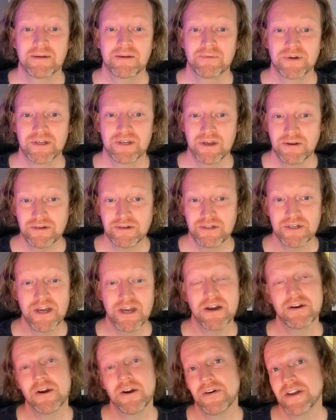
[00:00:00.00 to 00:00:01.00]
we're going to
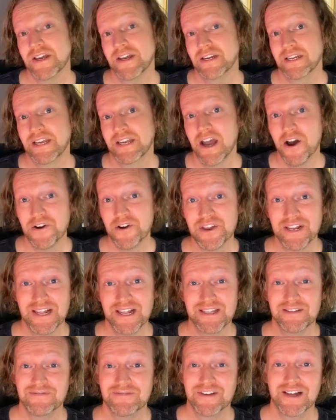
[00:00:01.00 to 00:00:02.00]
now go ahead and
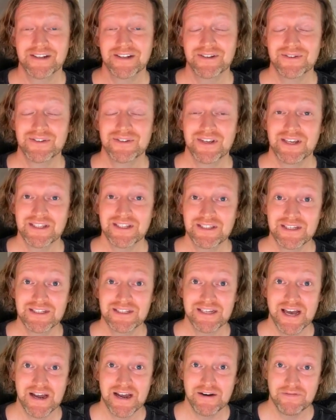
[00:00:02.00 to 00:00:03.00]
calculate the values in the
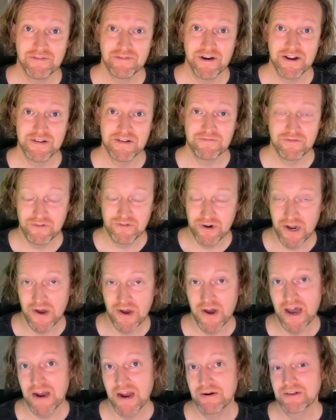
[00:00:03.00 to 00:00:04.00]
data frame for our
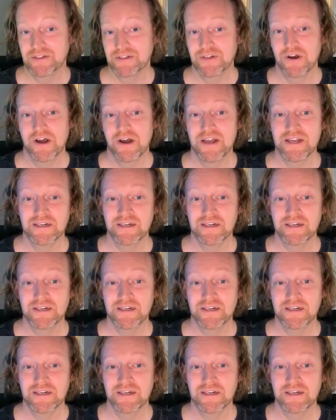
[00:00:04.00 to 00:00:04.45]
R S I.